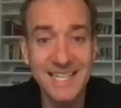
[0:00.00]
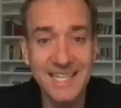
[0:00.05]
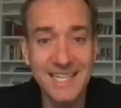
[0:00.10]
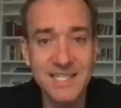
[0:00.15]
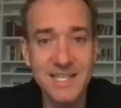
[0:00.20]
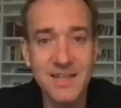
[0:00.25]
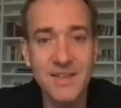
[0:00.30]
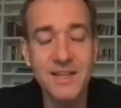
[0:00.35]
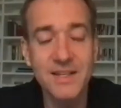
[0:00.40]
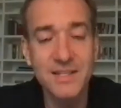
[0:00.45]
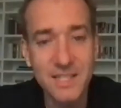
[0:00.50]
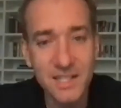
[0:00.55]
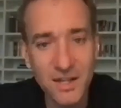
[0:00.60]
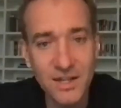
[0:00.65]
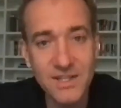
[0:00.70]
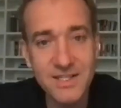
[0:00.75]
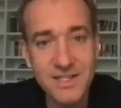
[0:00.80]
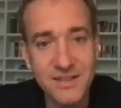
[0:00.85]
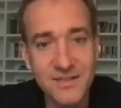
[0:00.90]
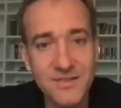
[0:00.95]
So there's
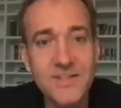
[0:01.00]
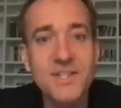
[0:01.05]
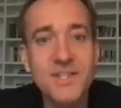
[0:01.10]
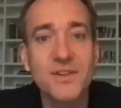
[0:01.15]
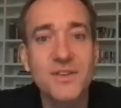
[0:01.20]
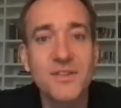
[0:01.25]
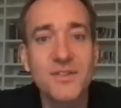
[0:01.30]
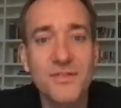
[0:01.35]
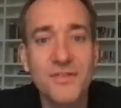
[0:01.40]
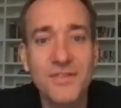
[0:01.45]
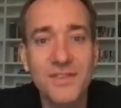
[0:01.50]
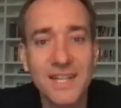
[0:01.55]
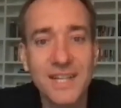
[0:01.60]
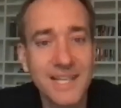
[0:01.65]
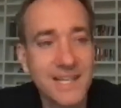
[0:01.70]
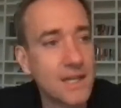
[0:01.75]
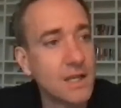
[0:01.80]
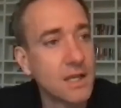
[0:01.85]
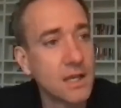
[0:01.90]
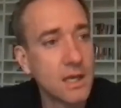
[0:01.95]
lots of sort of
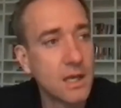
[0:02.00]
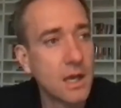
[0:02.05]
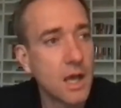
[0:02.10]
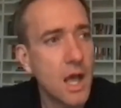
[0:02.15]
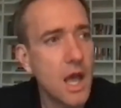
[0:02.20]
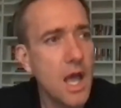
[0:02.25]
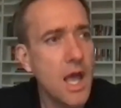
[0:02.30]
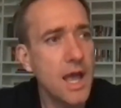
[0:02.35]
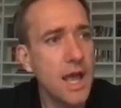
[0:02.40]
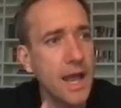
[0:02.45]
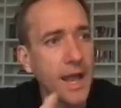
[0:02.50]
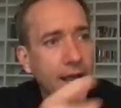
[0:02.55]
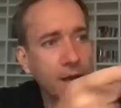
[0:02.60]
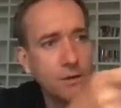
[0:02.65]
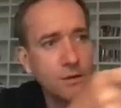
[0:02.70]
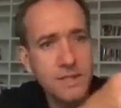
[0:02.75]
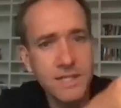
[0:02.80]
So